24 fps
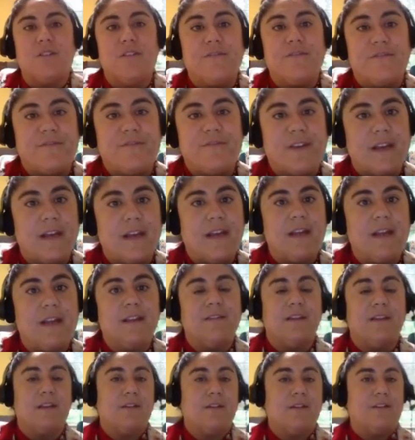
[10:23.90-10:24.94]

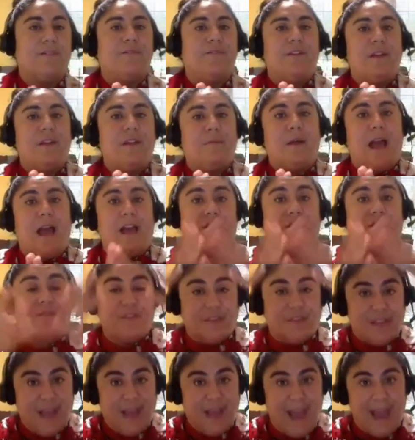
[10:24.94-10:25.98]
neurofeedback for
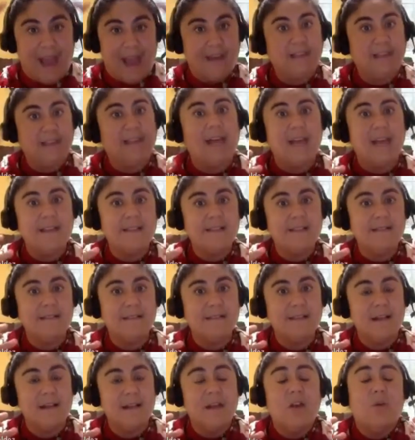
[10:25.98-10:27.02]
the head
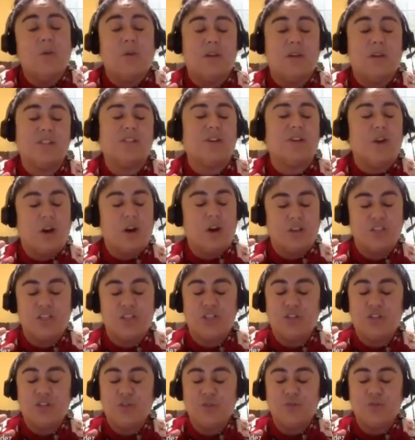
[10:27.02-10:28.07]
lens, because there are
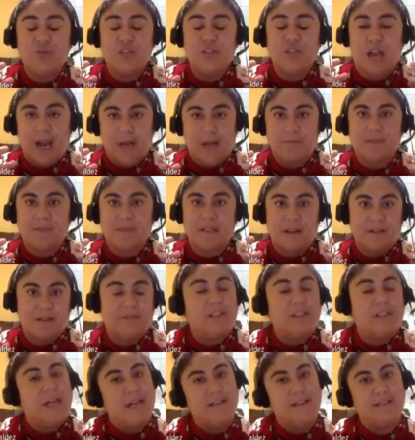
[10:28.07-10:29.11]
two types of
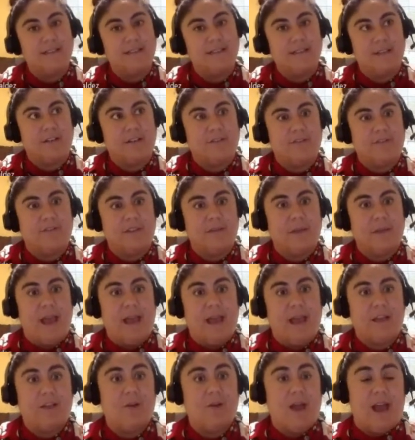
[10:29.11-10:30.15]
lens
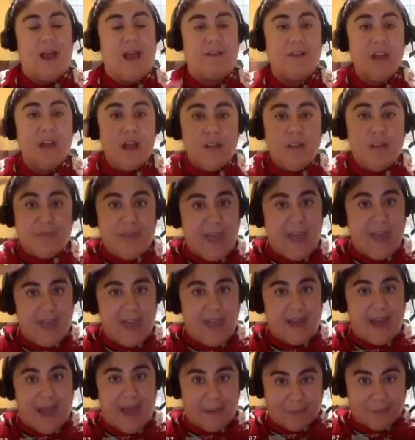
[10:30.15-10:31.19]
neurofeedback. You have the
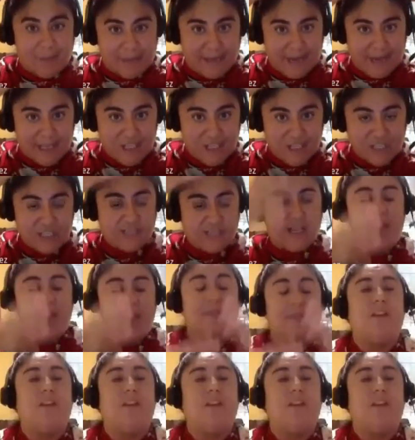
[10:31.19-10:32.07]
head applications, and then